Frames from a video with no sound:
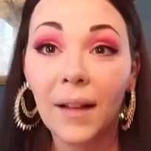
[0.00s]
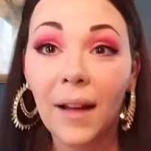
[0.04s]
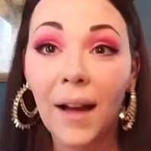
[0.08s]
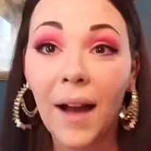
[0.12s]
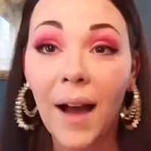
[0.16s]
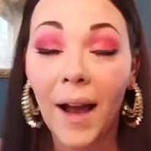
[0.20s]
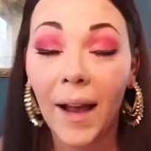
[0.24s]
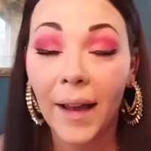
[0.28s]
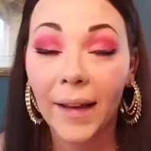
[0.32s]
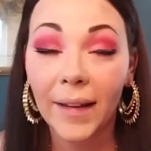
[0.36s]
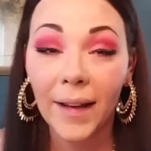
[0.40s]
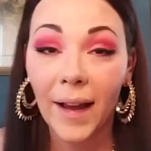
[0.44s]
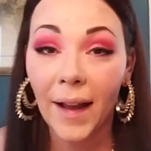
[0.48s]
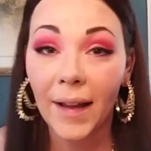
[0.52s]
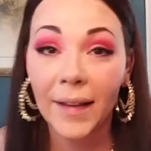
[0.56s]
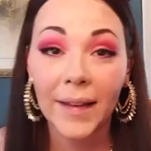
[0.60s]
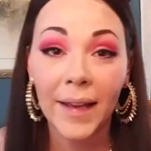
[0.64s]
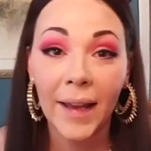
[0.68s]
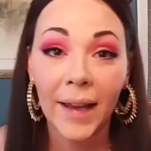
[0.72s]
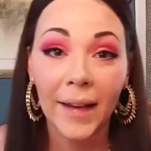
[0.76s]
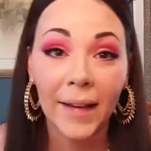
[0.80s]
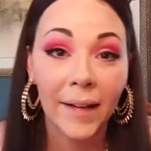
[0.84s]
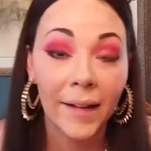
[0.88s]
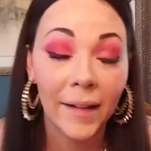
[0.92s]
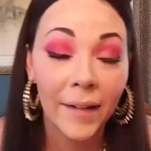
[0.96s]
I
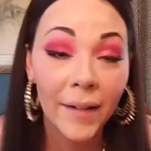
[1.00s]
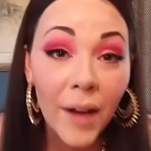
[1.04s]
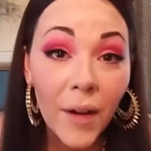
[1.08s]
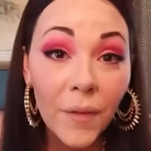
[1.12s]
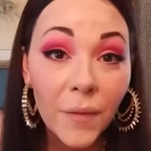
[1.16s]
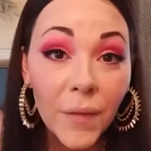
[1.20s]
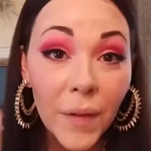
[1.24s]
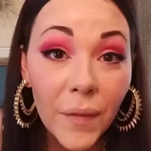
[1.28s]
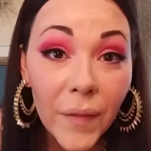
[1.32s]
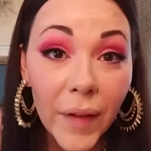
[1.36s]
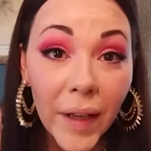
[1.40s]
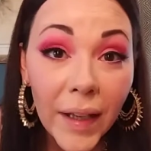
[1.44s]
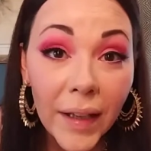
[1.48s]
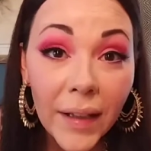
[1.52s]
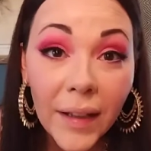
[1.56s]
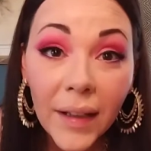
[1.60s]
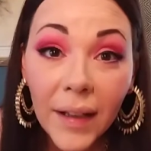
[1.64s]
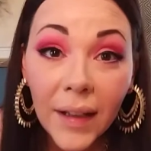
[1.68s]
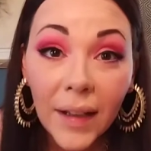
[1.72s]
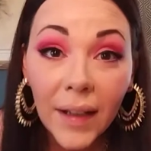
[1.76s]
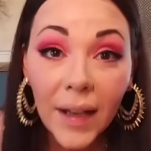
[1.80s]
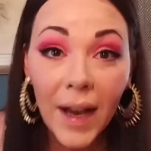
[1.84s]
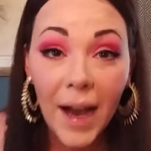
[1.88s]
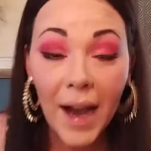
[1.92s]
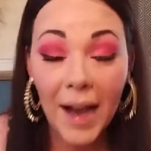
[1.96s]
can't get enough of it.
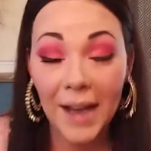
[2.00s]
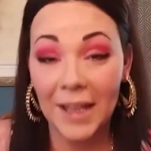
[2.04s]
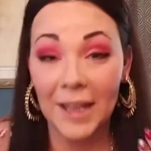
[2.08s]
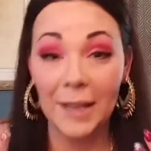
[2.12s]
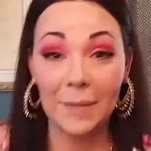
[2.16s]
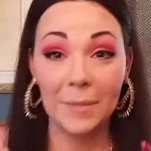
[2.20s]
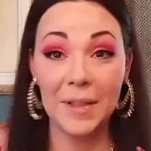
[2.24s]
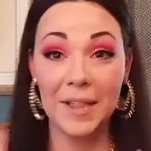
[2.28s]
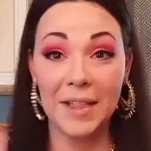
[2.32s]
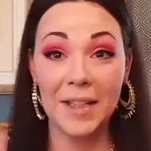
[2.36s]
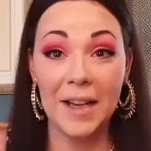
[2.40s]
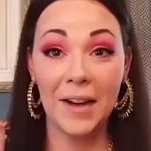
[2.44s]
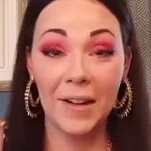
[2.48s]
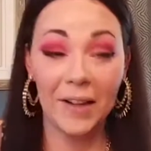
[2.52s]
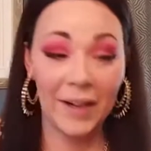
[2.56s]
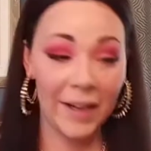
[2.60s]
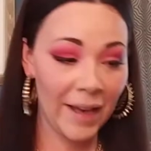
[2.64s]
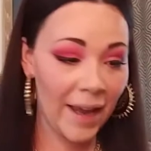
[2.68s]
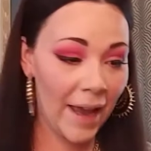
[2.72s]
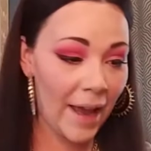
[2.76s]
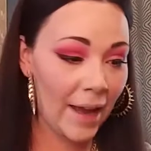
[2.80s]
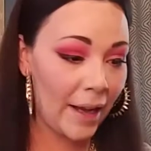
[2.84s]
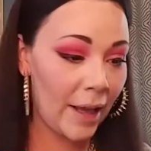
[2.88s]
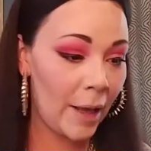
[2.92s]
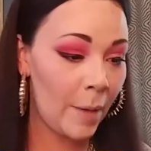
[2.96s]
I keep staring
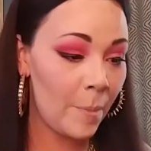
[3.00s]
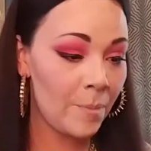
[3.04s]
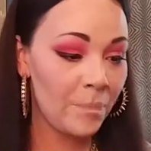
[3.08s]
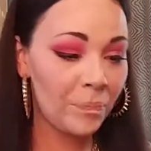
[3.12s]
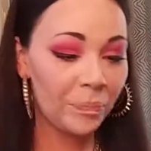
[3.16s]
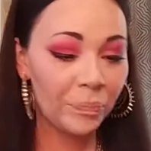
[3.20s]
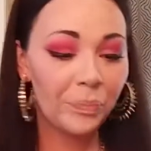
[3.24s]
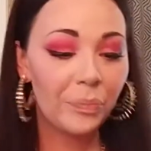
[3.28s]
at it.